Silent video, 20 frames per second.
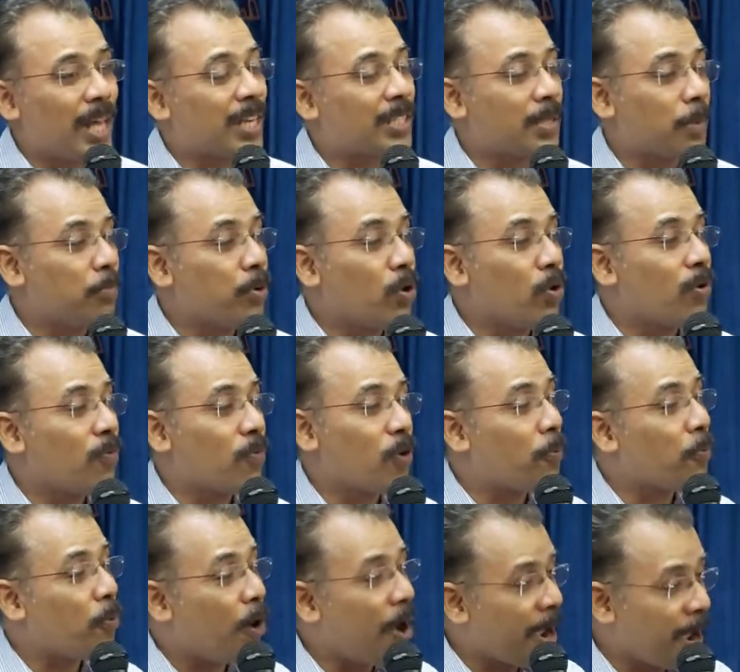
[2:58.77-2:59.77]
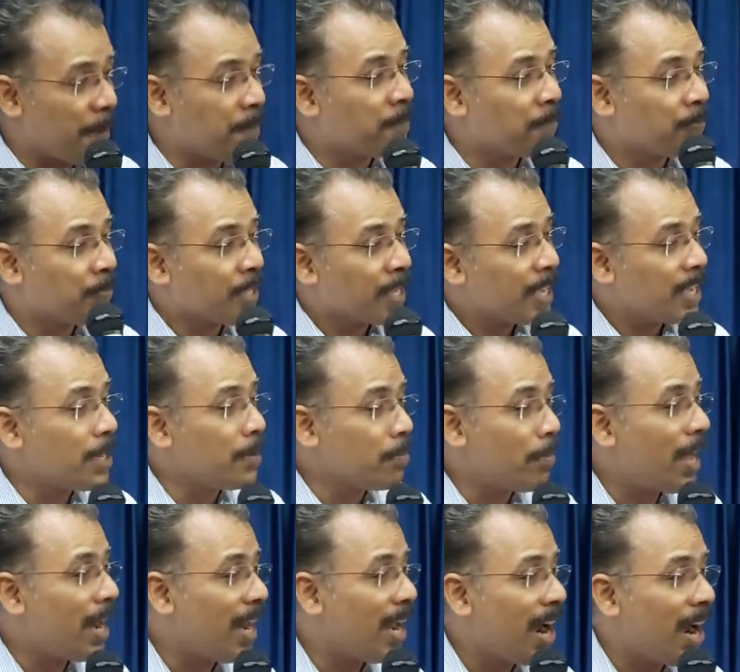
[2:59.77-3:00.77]
There is a beautiful poem in
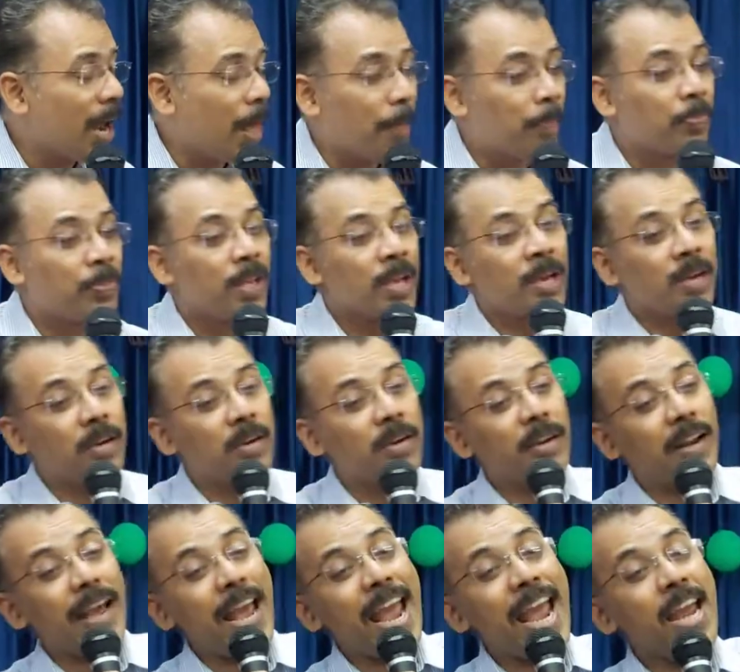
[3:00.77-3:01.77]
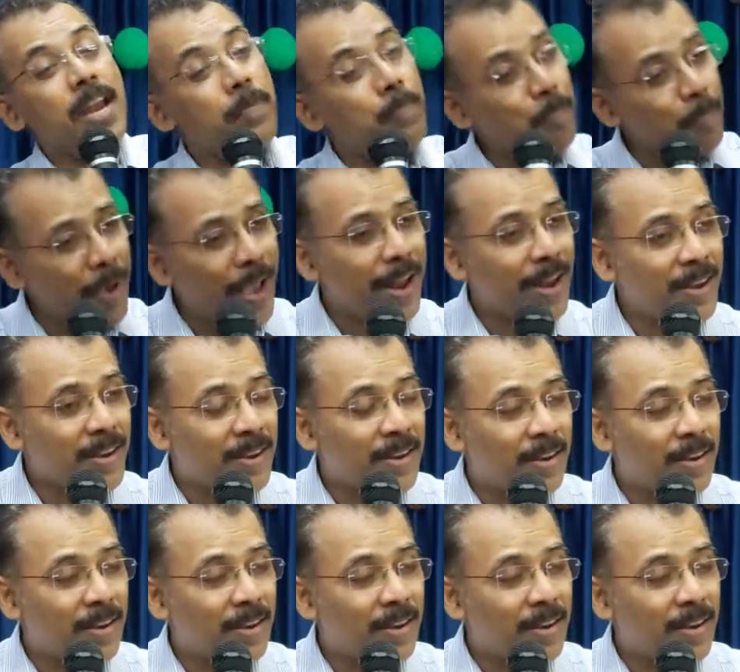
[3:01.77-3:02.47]
Malayalam. Great men